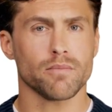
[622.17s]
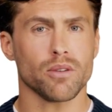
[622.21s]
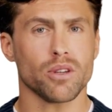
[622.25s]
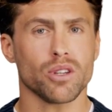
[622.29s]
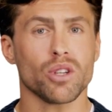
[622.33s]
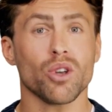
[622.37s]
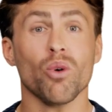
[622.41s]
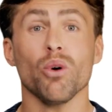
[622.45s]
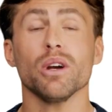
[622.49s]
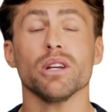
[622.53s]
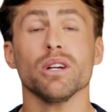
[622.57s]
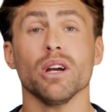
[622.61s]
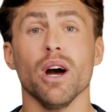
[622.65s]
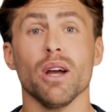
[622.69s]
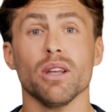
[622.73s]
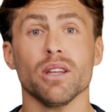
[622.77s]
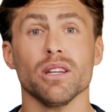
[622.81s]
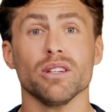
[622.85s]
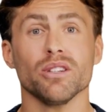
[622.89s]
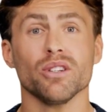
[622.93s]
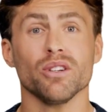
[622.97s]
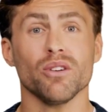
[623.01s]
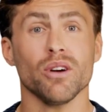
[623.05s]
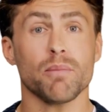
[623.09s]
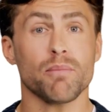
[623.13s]
You
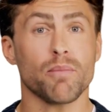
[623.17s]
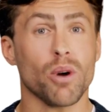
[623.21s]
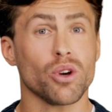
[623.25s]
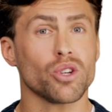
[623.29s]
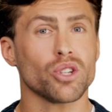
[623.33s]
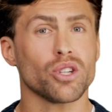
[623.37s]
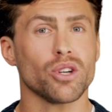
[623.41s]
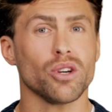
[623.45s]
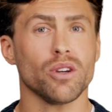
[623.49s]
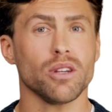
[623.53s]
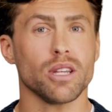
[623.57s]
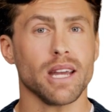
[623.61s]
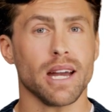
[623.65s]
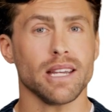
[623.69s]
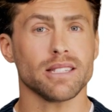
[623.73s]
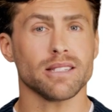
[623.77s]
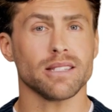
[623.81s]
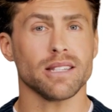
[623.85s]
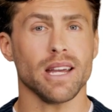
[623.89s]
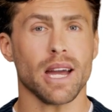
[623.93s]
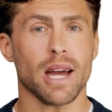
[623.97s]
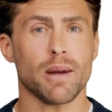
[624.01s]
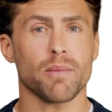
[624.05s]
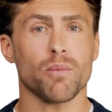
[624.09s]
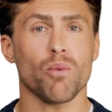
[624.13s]
acknowledge your emotional
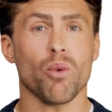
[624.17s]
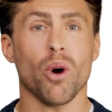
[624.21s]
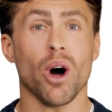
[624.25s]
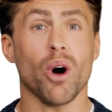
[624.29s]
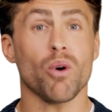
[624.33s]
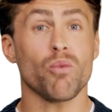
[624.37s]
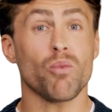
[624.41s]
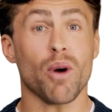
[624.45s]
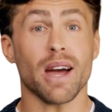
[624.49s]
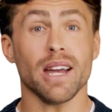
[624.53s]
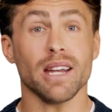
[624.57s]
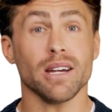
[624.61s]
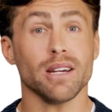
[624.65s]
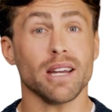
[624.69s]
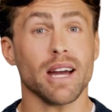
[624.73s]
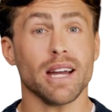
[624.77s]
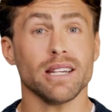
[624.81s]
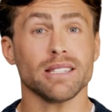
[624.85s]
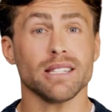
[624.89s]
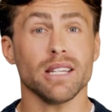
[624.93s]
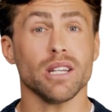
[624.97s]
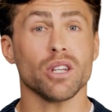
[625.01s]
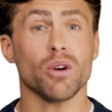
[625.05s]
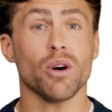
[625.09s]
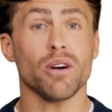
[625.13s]
landscape while
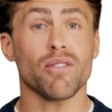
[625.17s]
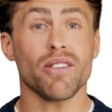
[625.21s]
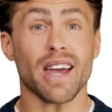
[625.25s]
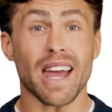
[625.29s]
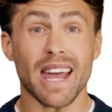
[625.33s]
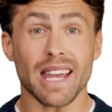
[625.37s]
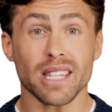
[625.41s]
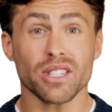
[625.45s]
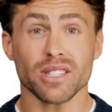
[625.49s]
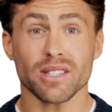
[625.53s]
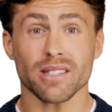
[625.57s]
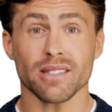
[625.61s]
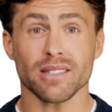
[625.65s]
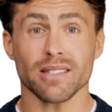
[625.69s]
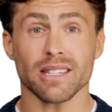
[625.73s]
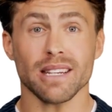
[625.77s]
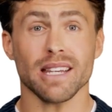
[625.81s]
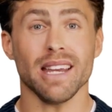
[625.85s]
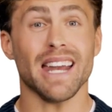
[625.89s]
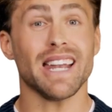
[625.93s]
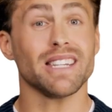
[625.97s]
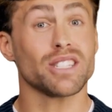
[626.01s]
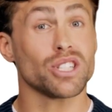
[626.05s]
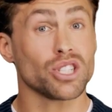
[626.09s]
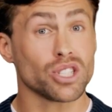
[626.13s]
recognizing you have
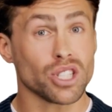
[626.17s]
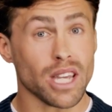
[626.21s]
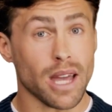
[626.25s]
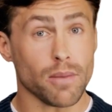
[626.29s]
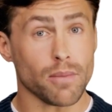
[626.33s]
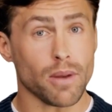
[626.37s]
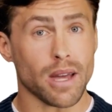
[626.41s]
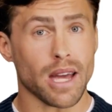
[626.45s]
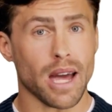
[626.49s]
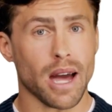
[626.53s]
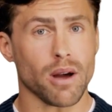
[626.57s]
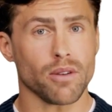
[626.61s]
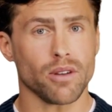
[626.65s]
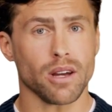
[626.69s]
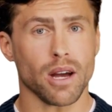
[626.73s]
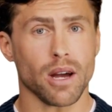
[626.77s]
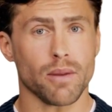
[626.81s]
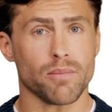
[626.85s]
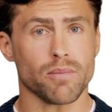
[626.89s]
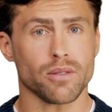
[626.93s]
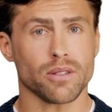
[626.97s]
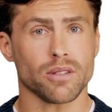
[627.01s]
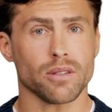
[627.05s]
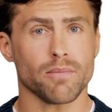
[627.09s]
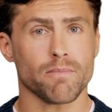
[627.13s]
agency in shaping
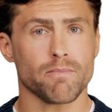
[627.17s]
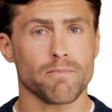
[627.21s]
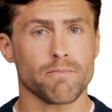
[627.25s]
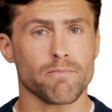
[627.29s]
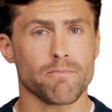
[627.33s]
outcomes.